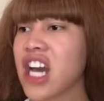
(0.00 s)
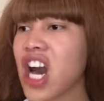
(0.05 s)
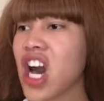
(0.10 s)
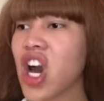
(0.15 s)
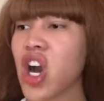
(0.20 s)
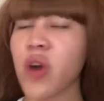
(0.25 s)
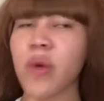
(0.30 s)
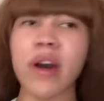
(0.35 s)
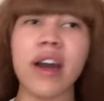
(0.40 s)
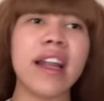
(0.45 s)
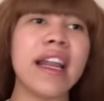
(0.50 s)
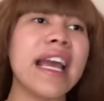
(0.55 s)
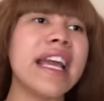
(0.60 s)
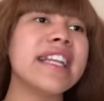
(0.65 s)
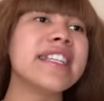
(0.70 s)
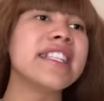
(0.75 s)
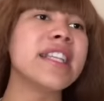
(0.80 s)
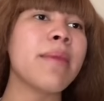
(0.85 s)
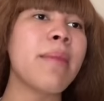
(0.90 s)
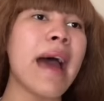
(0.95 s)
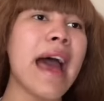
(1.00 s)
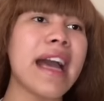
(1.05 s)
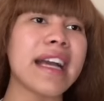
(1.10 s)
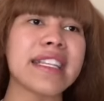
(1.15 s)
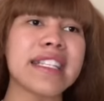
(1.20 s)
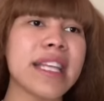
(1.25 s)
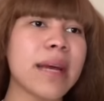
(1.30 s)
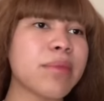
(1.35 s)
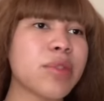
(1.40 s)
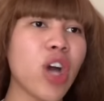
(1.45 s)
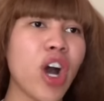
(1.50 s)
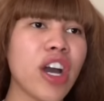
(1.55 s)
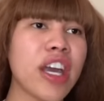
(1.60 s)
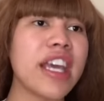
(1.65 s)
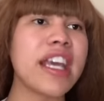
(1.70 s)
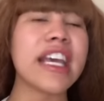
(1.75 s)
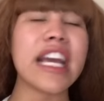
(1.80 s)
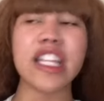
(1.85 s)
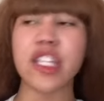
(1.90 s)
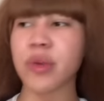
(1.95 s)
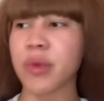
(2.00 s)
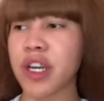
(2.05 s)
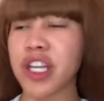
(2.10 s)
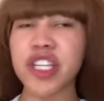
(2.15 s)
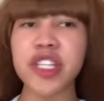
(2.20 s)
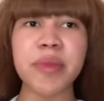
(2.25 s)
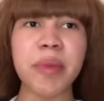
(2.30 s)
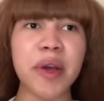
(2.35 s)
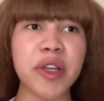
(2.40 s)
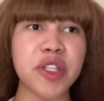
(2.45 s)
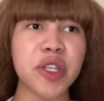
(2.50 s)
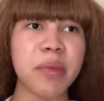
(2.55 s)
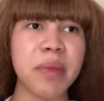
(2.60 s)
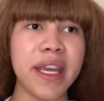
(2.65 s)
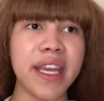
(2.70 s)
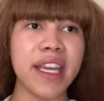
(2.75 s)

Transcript: go. Ladies in the back, stop talking and get to where you're supposed to